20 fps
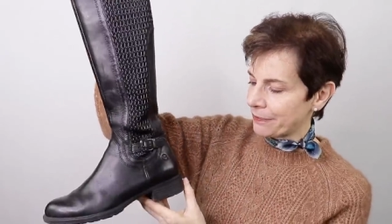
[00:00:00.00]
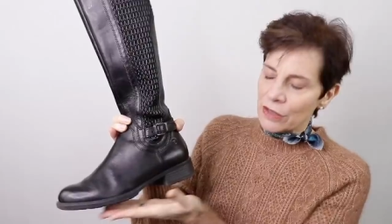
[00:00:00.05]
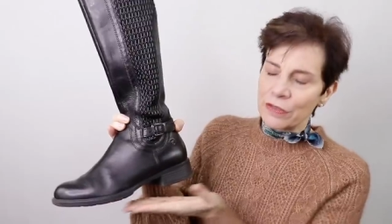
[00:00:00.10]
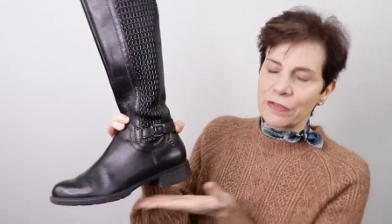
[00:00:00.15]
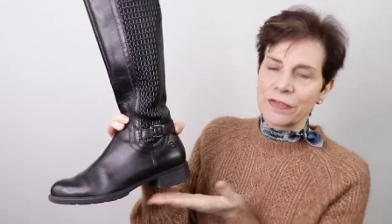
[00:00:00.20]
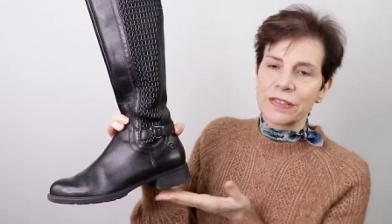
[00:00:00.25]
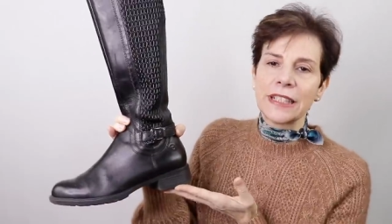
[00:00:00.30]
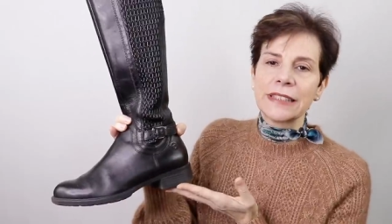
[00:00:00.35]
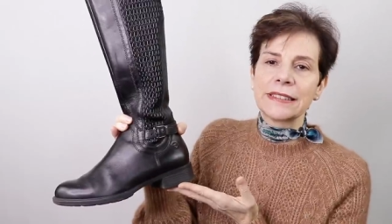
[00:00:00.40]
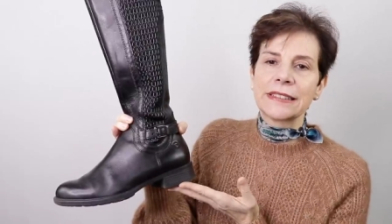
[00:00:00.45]

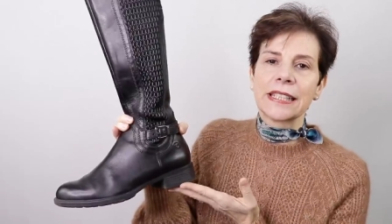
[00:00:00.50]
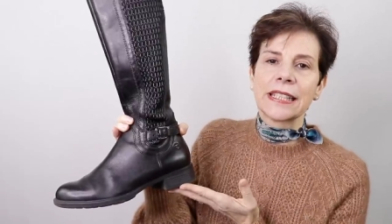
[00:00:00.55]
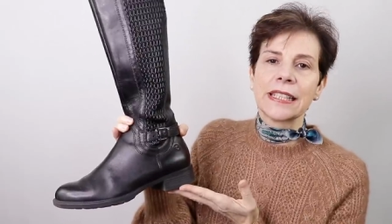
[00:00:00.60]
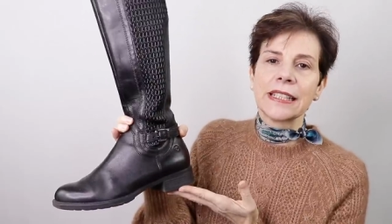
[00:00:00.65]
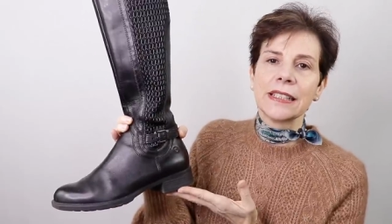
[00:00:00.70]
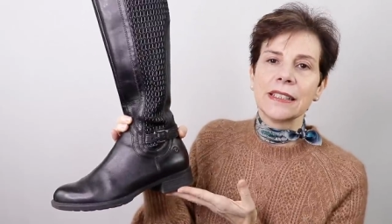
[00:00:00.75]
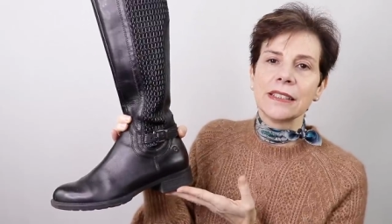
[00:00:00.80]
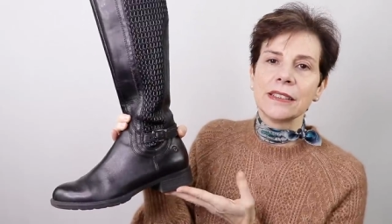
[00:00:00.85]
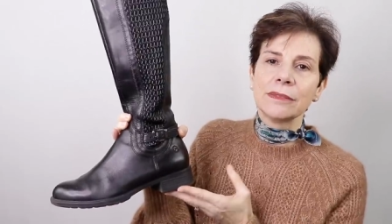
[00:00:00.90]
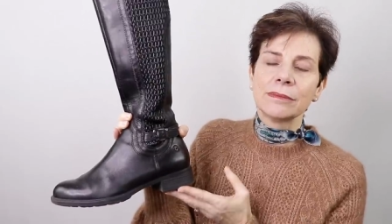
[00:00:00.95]
Flat
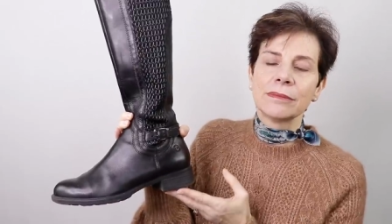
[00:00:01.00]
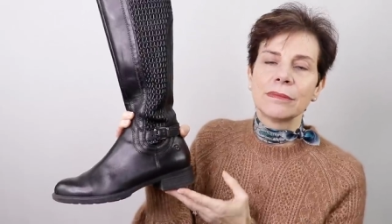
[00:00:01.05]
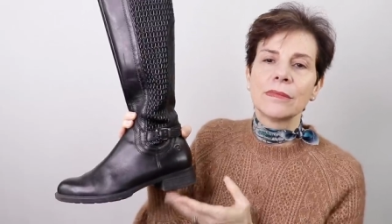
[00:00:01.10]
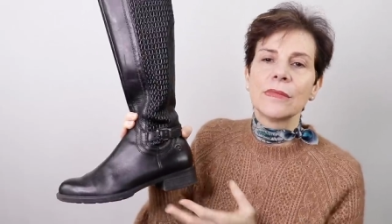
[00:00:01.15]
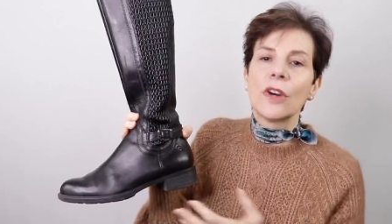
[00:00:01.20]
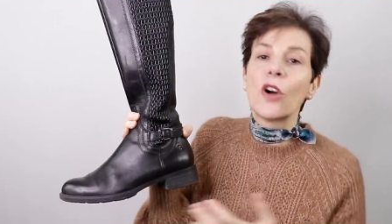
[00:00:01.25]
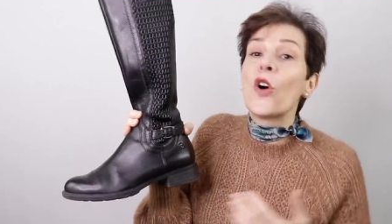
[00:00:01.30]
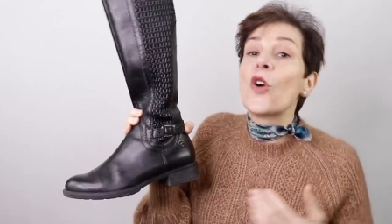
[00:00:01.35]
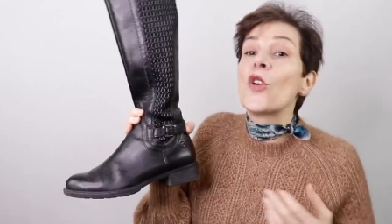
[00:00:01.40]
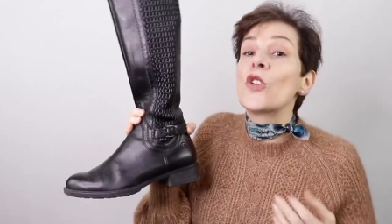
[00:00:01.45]
heel,
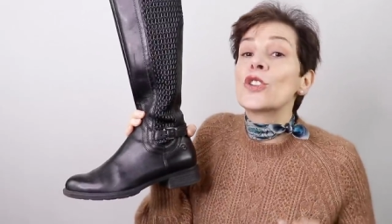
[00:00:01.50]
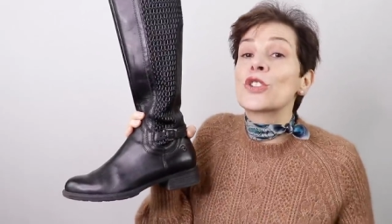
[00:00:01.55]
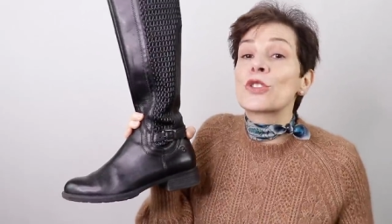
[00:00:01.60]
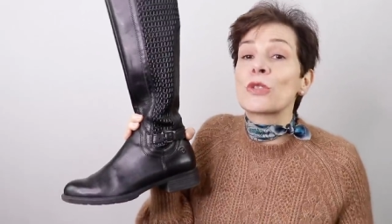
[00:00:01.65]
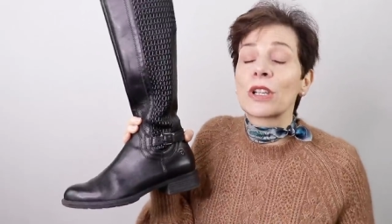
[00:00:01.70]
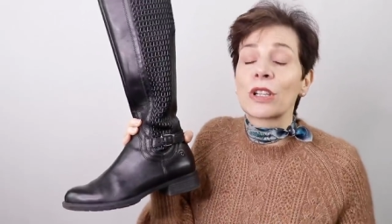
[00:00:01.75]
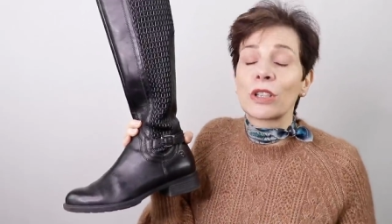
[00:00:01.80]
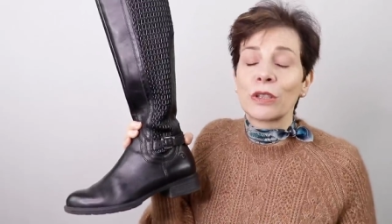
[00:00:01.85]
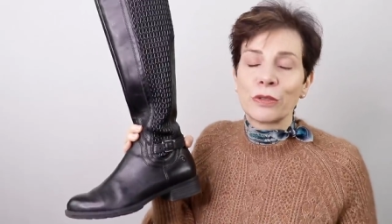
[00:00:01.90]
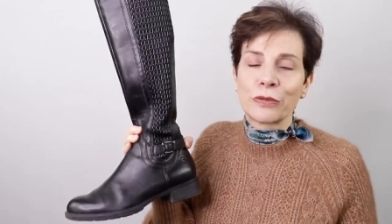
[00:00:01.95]

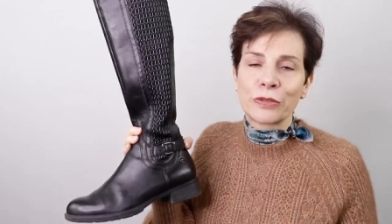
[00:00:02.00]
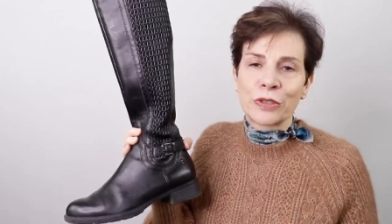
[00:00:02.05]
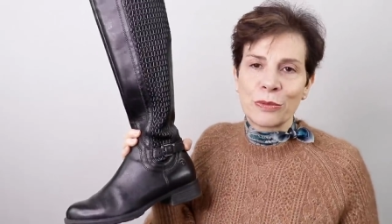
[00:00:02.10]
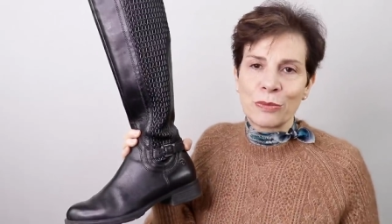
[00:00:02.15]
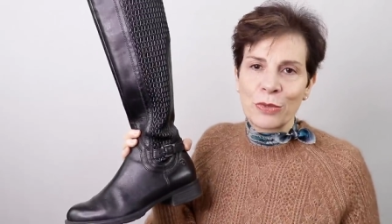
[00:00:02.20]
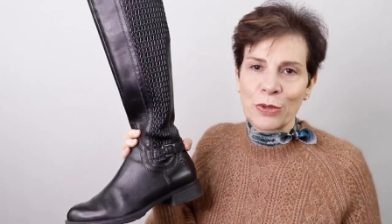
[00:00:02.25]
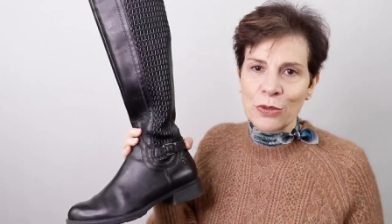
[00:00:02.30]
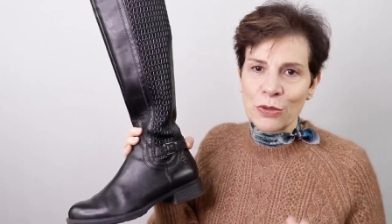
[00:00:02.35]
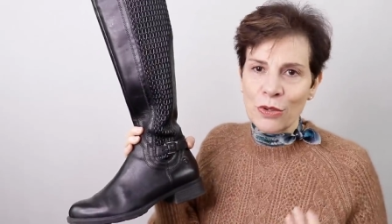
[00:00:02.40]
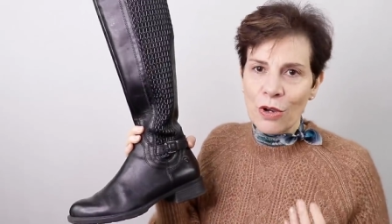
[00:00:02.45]
ultra
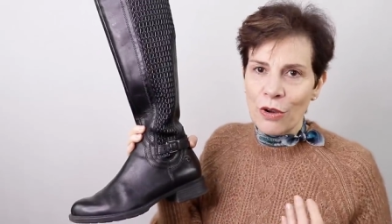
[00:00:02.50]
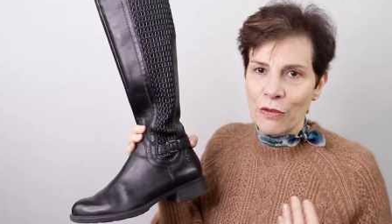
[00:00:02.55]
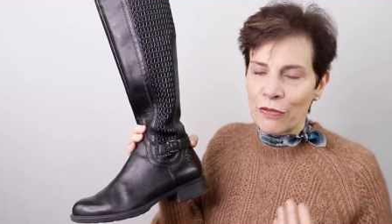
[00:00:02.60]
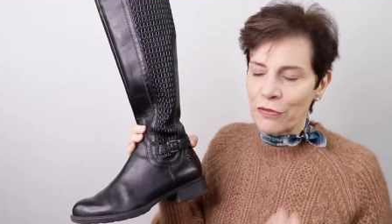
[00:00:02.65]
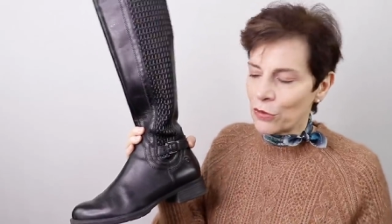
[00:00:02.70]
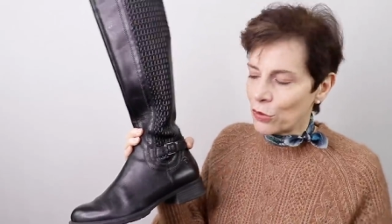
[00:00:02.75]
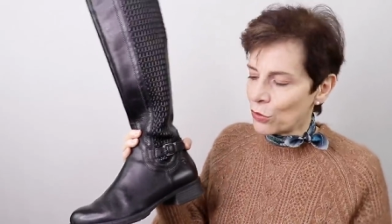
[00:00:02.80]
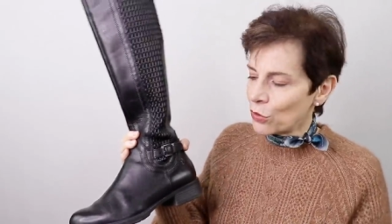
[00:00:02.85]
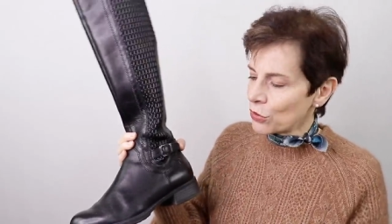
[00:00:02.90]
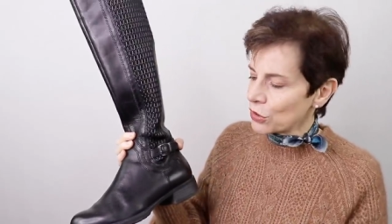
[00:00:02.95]
comfortable,
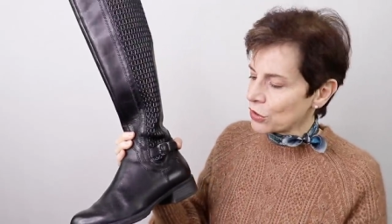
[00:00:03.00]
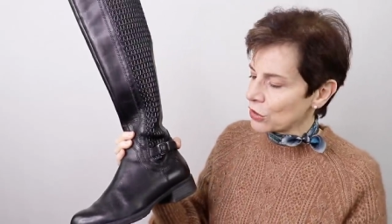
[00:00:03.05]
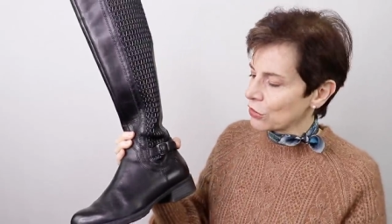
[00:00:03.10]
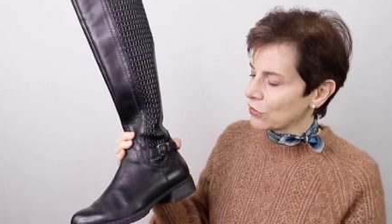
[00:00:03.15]
of course.